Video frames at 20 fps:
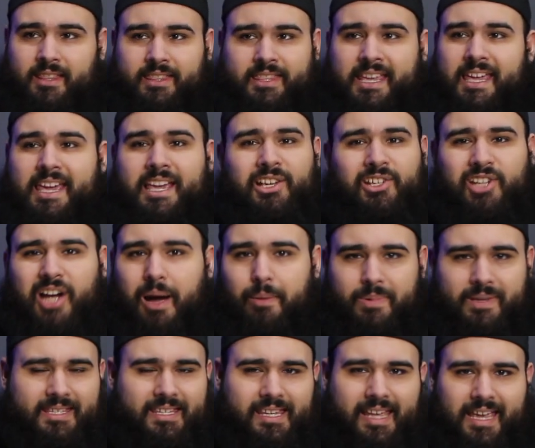The
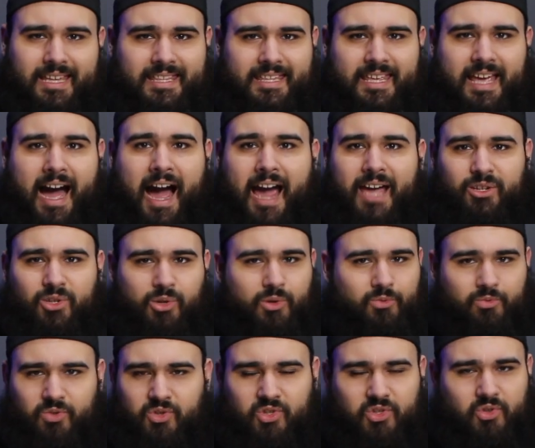eShop is like the
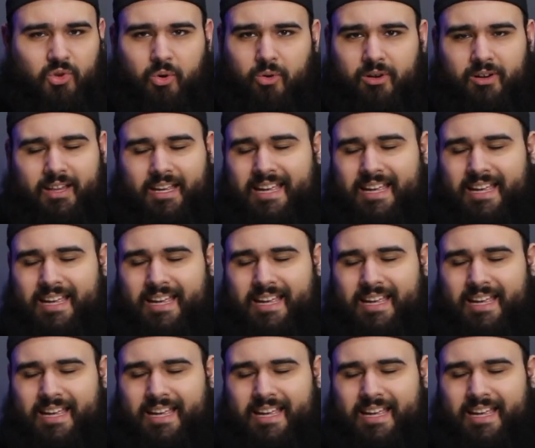iTunes store.